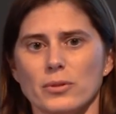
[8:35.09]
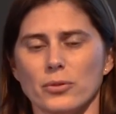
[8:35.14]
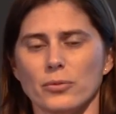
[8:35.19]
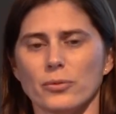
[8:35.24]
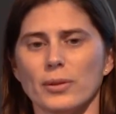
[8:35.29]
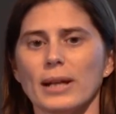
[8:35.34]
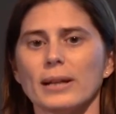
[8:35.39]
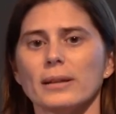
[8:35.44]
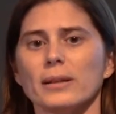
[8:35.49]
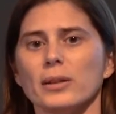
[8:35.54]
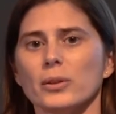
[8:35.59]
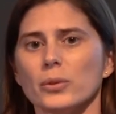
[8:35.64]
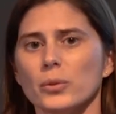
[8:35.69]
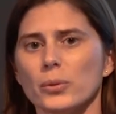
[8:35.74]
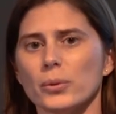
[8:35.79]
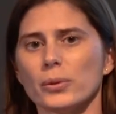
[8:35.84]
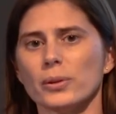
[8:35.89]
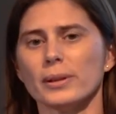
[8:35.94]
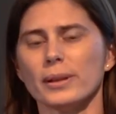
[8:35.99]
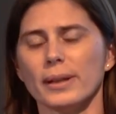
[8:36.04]
directly
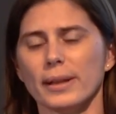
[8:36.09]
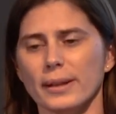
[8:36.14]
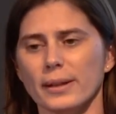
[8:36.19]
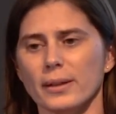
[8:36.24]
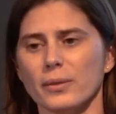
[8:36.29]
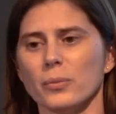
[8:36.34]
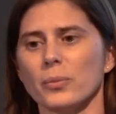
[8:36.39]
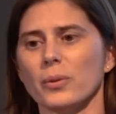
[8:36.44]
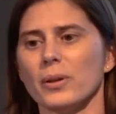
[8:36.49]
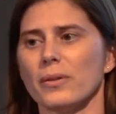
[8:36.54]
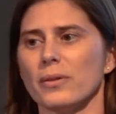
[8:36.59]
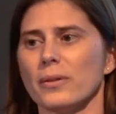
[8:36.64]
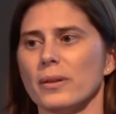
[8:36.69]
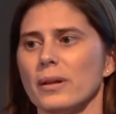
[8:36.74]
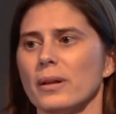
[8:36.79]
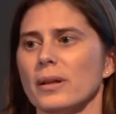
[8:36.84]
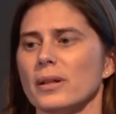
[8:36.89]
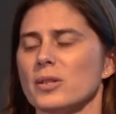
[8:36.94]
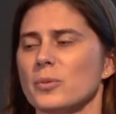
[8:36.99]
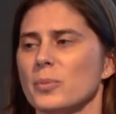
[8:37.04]
correlated with
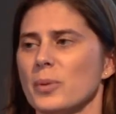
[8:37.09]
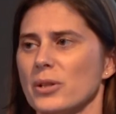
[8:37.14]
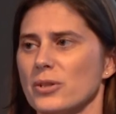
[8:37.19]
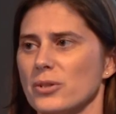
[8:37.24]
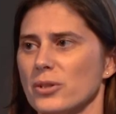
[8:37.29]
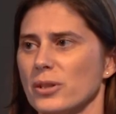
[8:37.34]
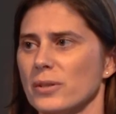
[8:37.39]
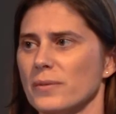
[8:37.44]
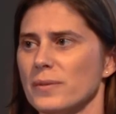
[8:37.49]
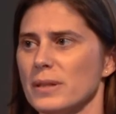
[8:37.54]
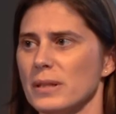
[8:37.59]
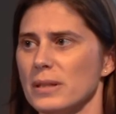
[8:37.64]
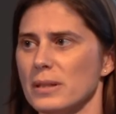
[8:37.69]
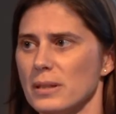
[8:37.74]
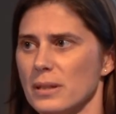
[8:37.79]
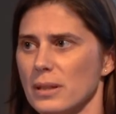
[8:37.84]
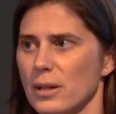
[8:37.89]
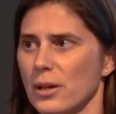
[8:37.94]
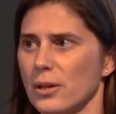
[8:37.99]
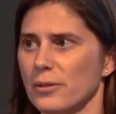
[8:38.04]
the expression of C
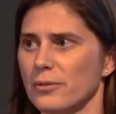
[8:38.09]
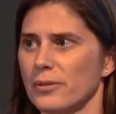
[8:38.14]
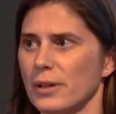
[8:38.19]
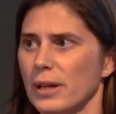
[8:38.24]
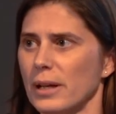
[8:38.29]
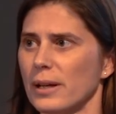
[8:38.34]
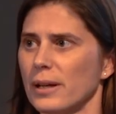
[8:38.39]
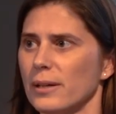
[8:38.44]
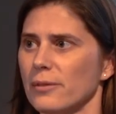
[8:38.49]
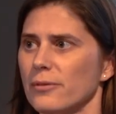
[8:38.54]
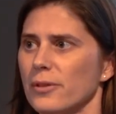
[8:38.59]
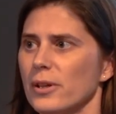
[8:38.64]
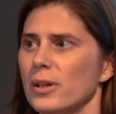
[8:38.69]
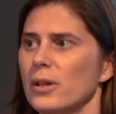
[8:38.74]
C R five